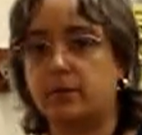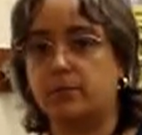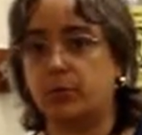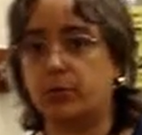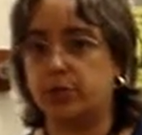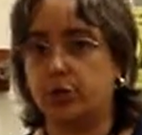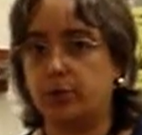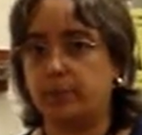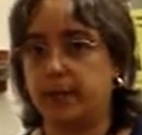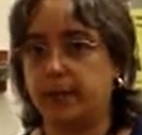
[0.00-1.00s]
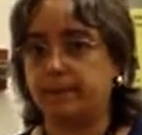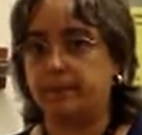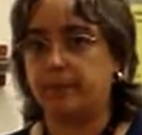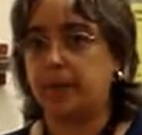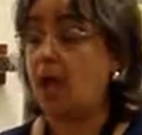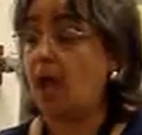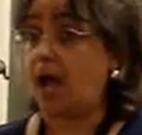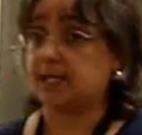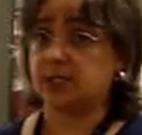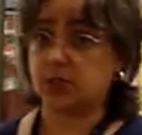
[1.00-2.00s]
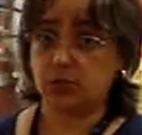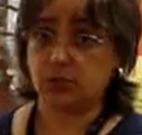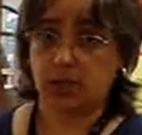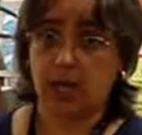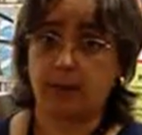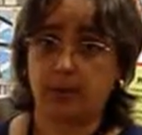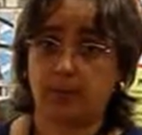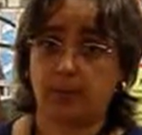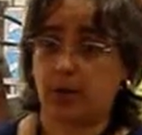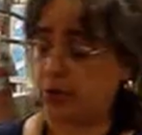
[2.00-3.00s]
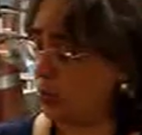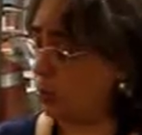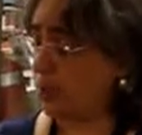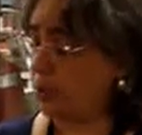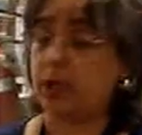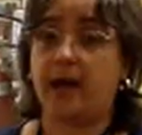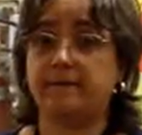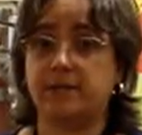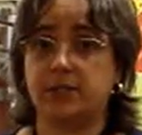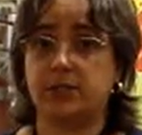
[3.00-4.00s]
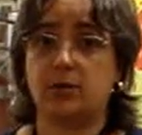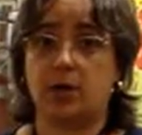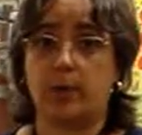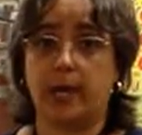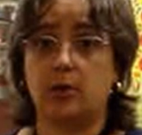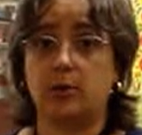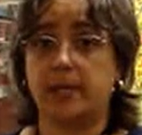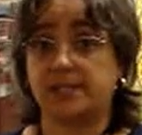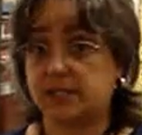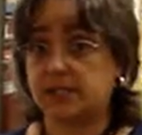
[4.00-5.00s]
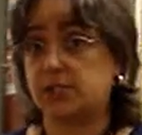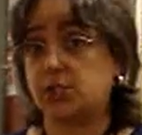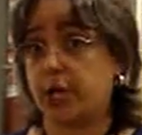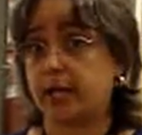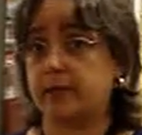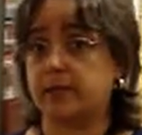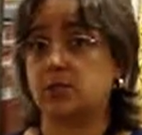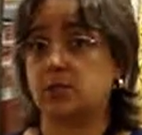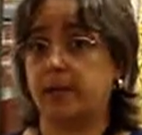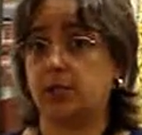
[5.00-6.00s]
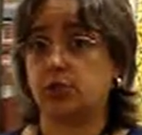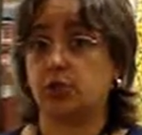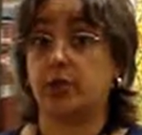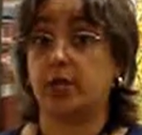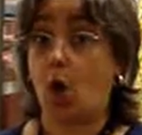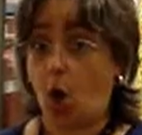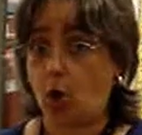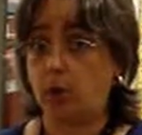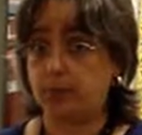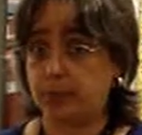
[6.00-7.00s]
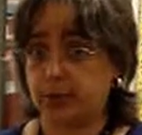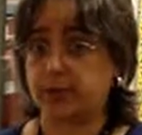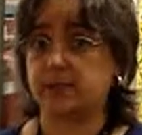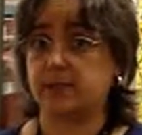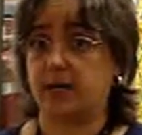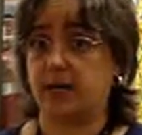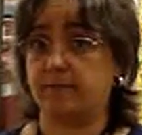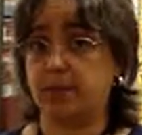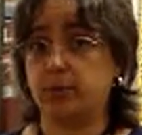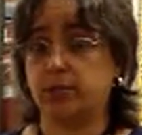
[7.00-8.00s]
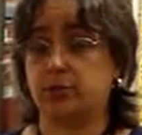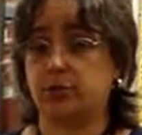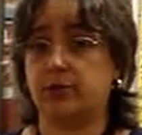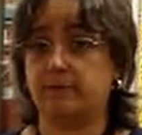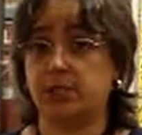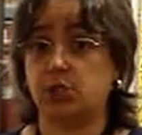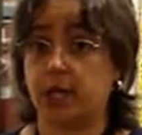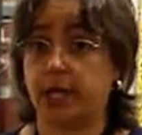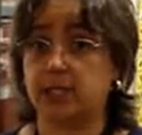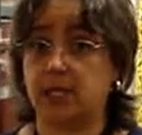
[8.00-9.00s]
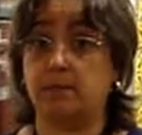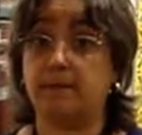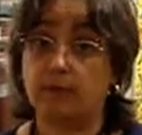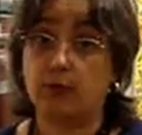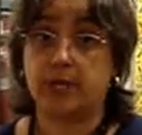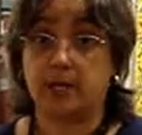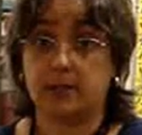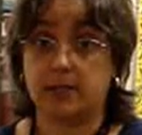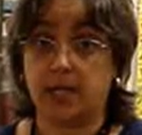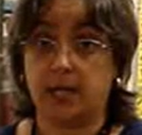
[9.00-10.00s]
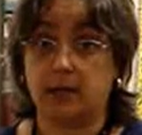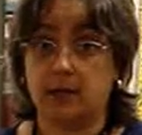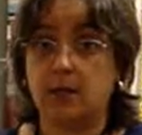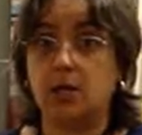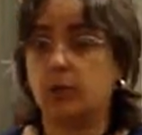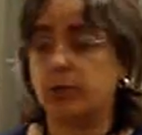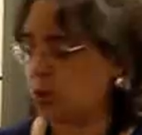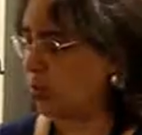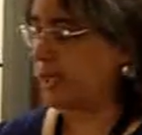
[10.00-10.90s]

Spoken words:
the book return bin. As a student library monitor, what you'll have to do on a regular basis is check this to make sure that all books that have been returned have been checked in before the end of the day. We don't